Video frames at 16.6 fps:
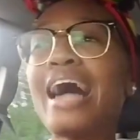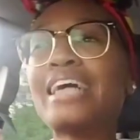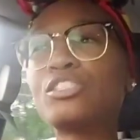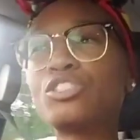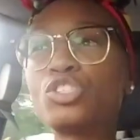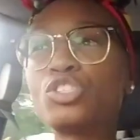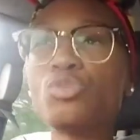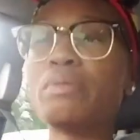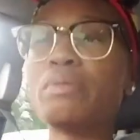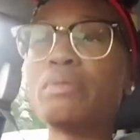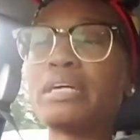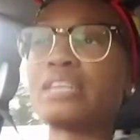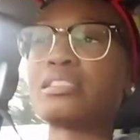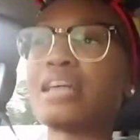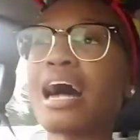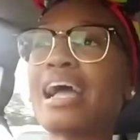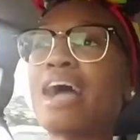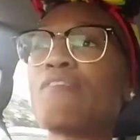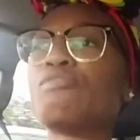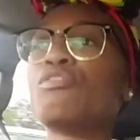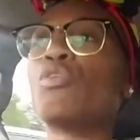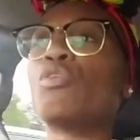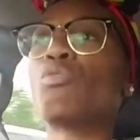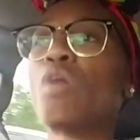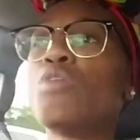I do it because I have
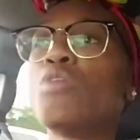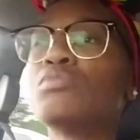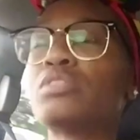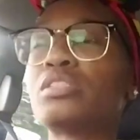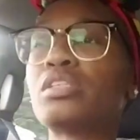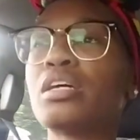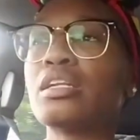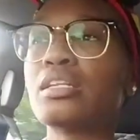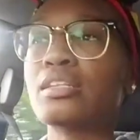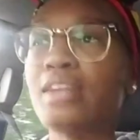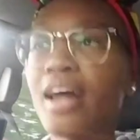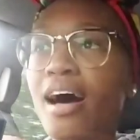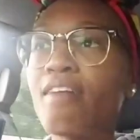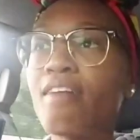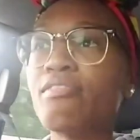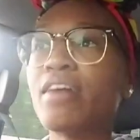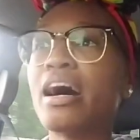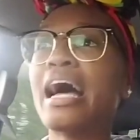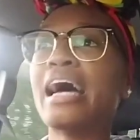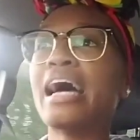grown to love